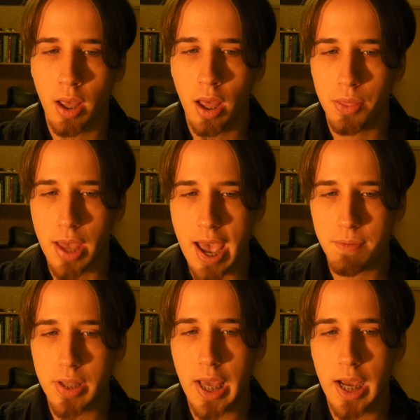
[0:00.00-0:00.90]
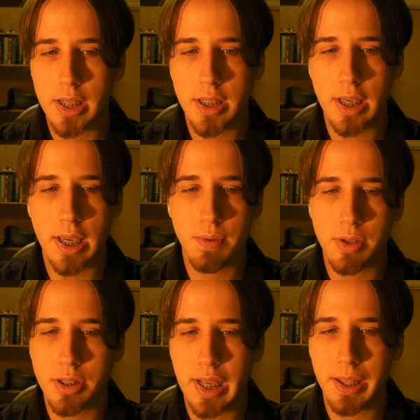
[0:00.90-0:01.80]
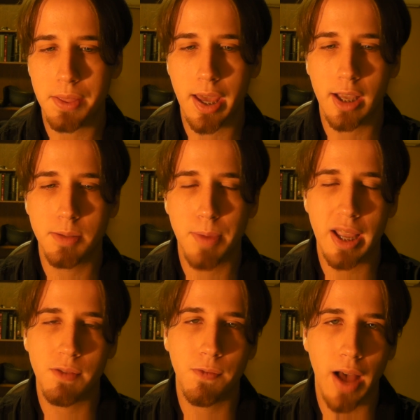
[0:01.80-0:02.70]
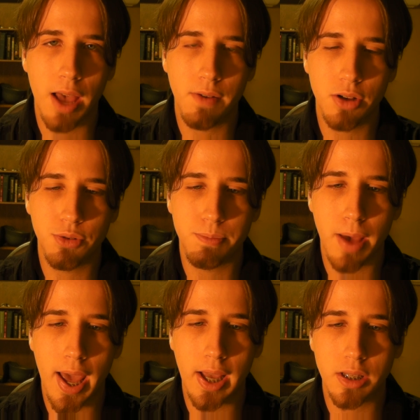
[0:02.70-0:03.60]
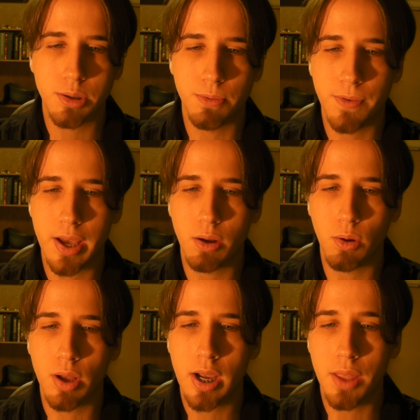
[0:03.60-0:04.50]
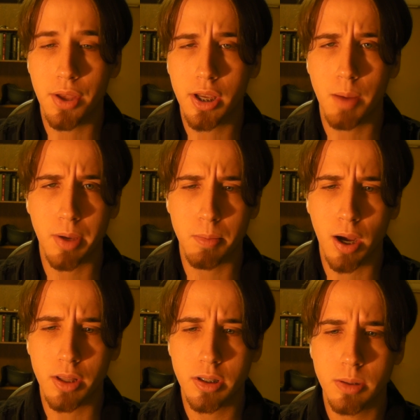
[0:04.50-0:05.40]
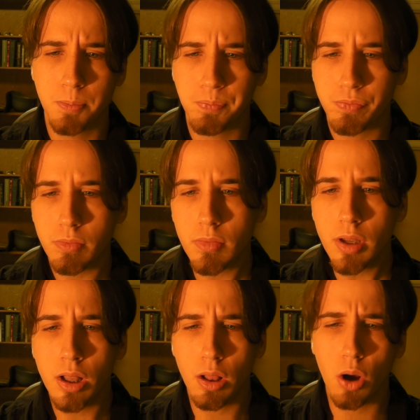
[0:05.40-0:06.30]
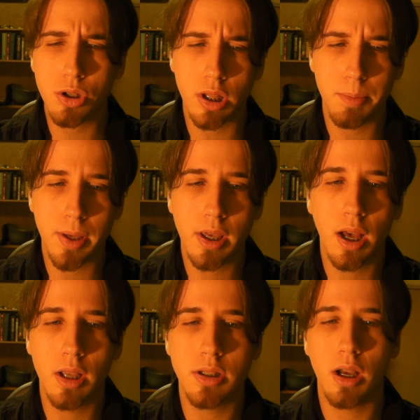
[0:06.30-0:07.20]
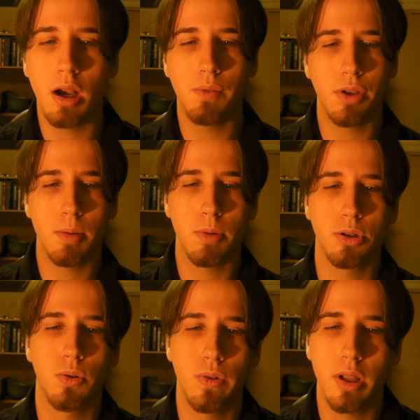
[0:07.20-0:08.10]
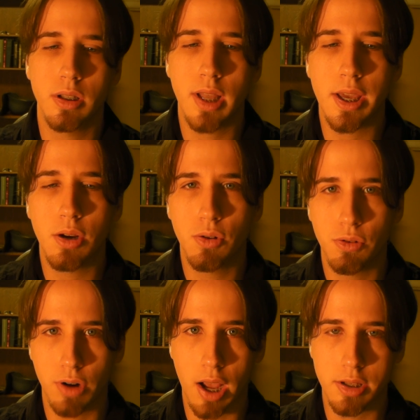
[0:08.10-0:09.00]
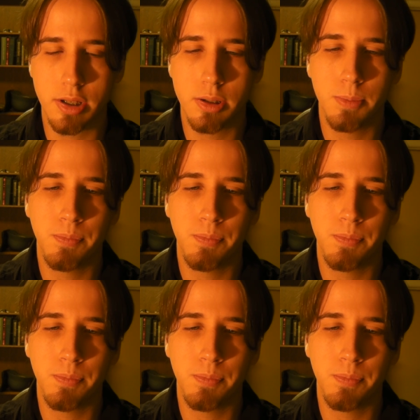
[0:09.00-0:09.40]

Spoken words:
The FDIC even said that they expect 500 banks to fail in the coming months, largely because of the commercial real estate crisis.